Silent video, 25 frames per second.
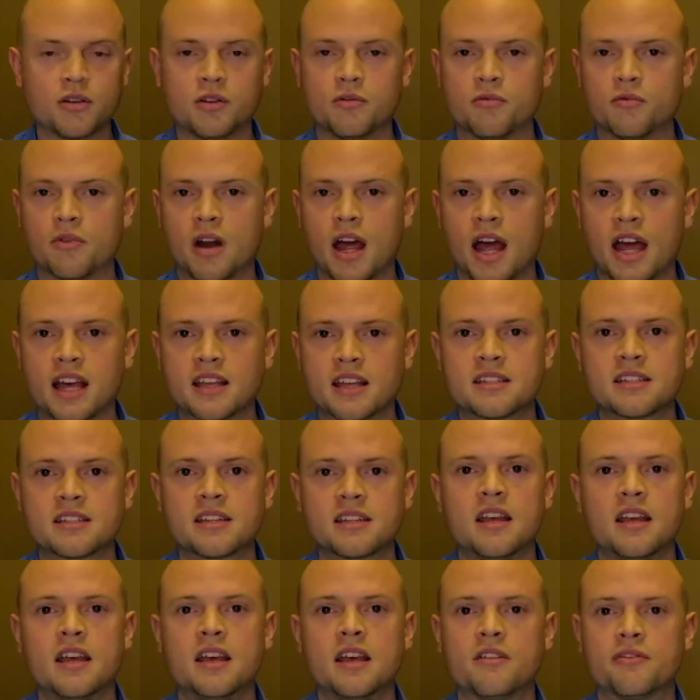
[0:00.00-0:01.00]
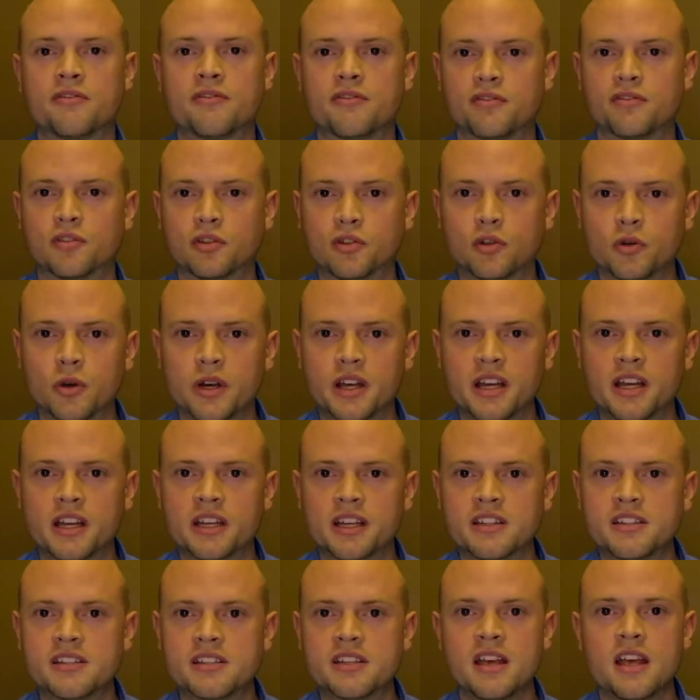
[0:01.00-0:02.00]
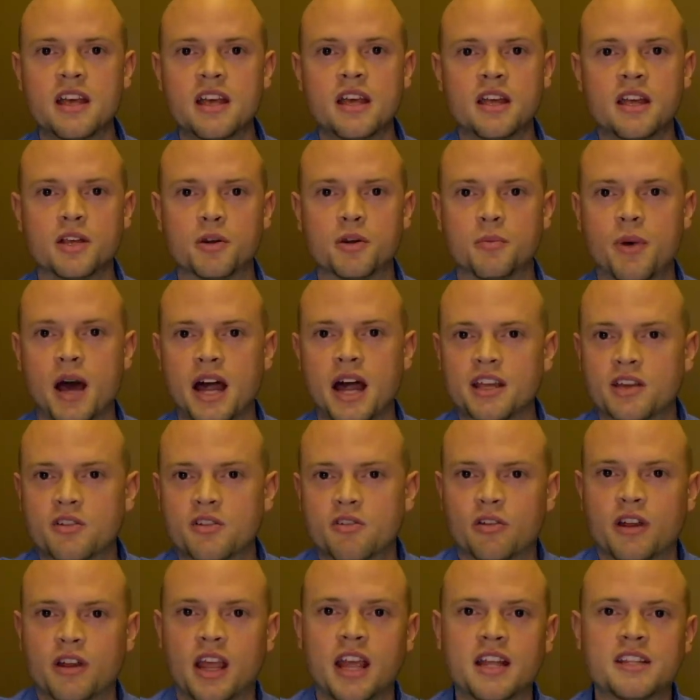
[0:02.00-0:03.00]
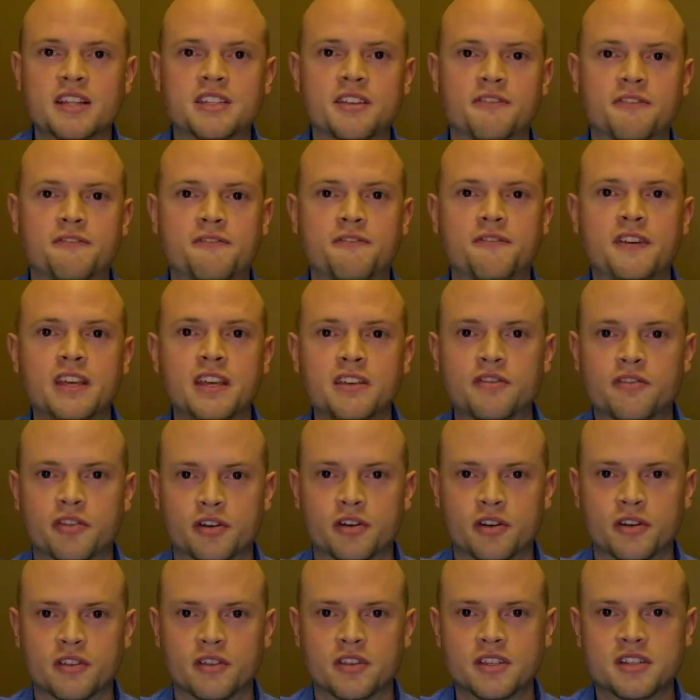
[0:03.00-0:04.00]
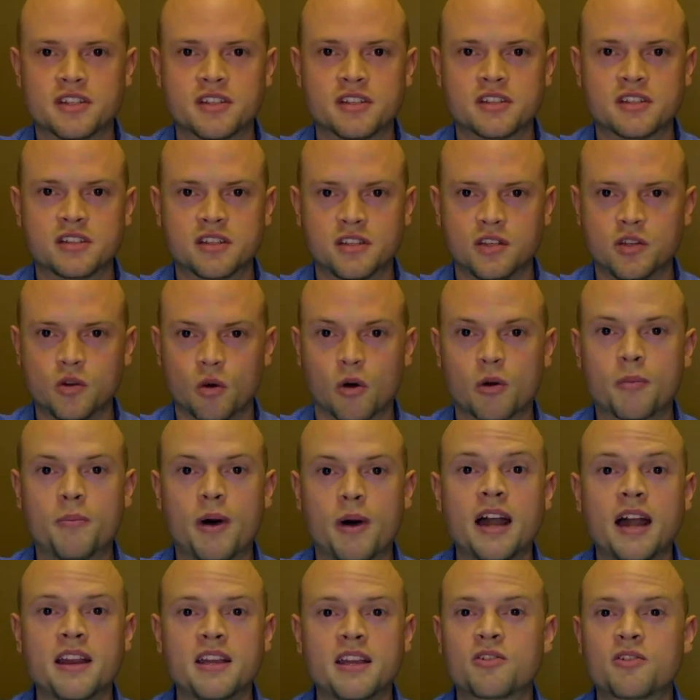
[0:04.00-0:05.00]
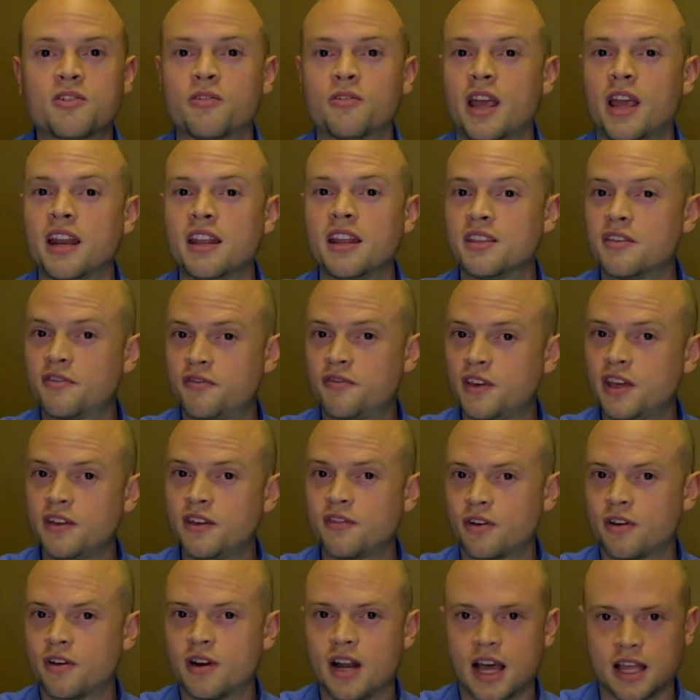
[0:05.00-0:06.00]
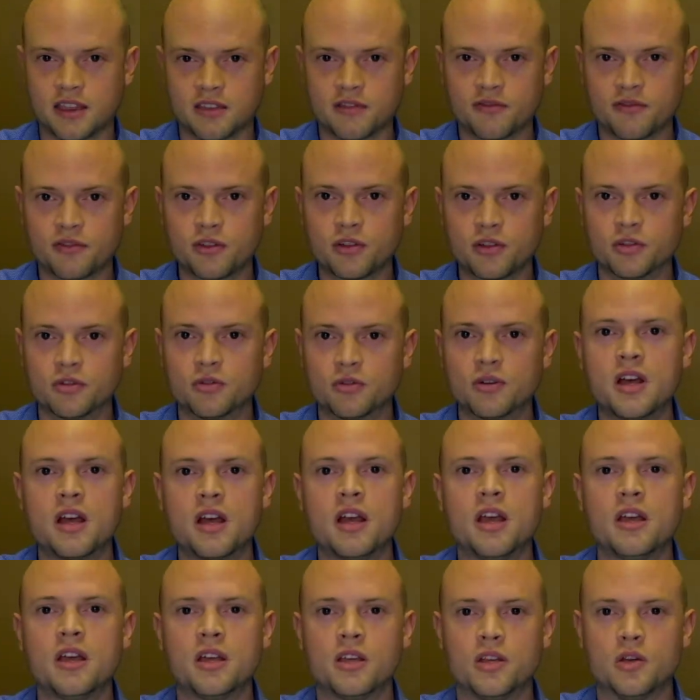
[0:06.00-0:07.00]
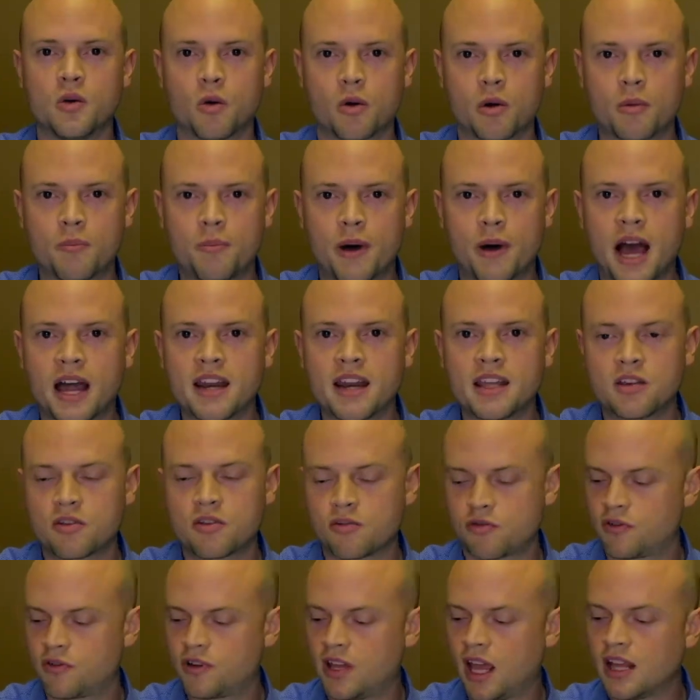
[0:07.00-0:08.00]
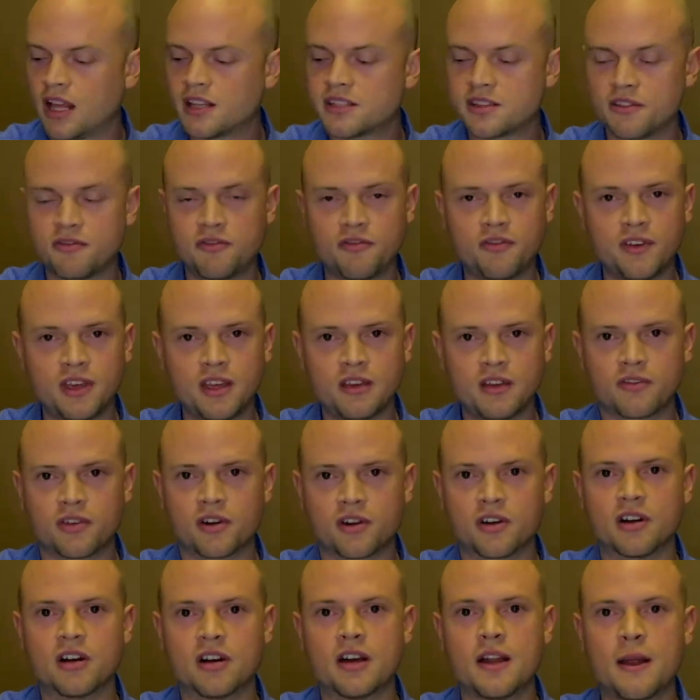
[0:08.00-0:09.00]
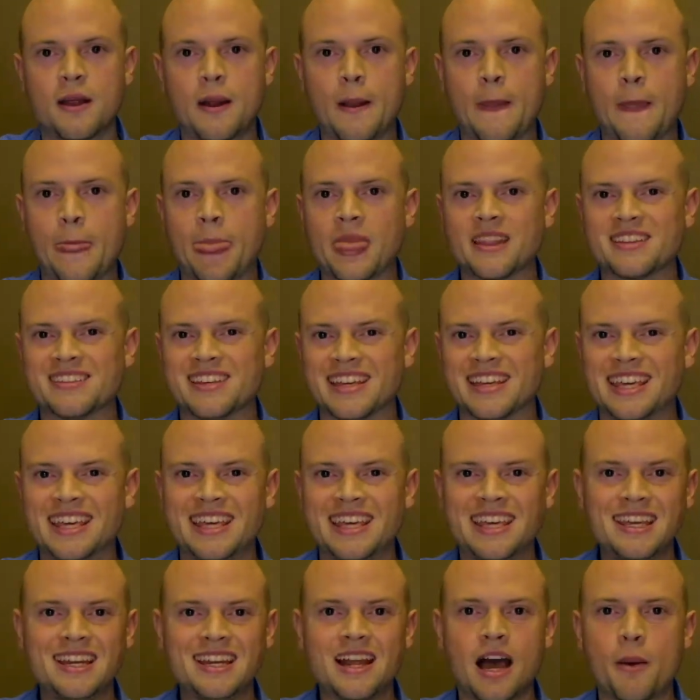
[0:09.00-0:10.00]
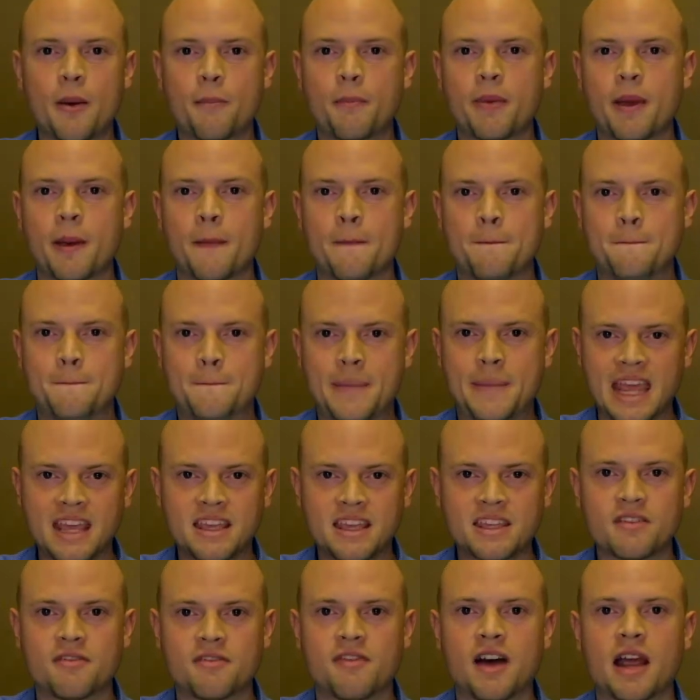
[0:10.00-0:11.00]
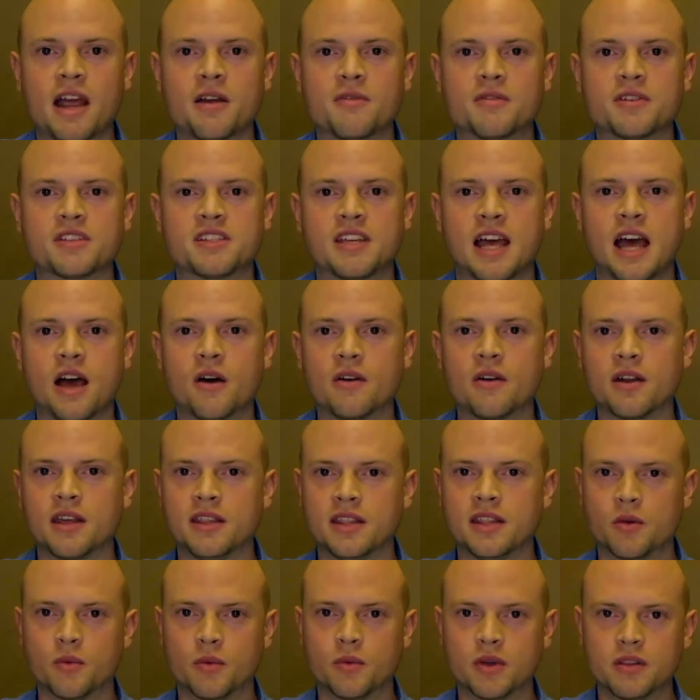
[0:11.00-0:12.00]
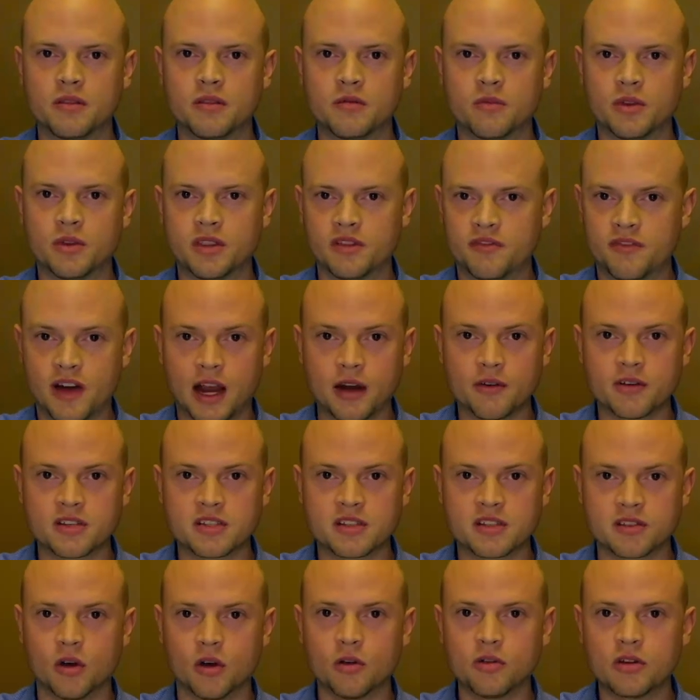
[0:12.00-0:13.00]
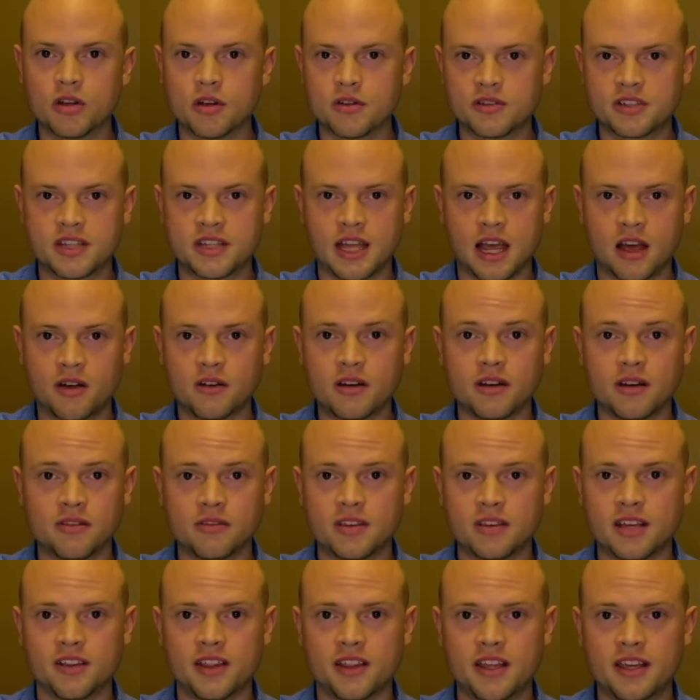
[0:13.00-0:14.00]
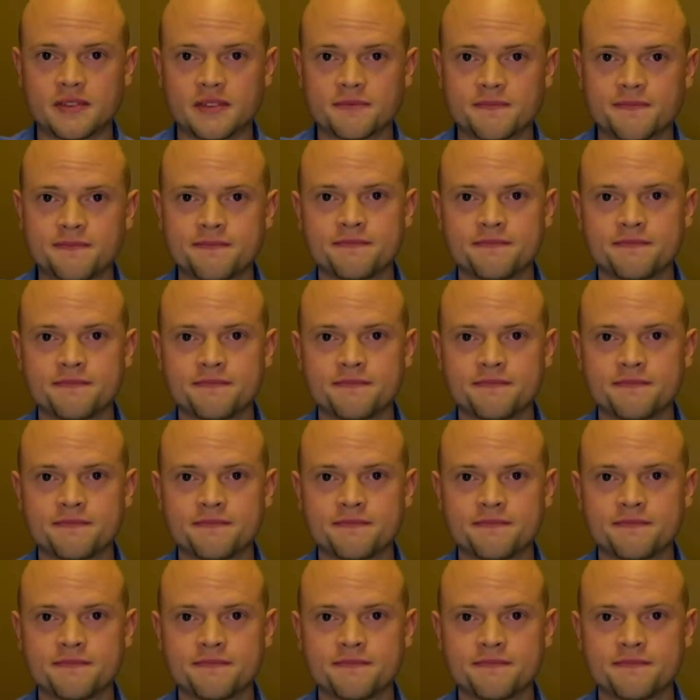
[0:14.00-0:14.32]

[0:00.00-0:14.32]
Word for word: you rest, fluids, your body creates a fever. This is your body created the fever, not the flu. Your body creates a fever to heat up, bake the virus out, and then when when the virus load goes down and you kill it,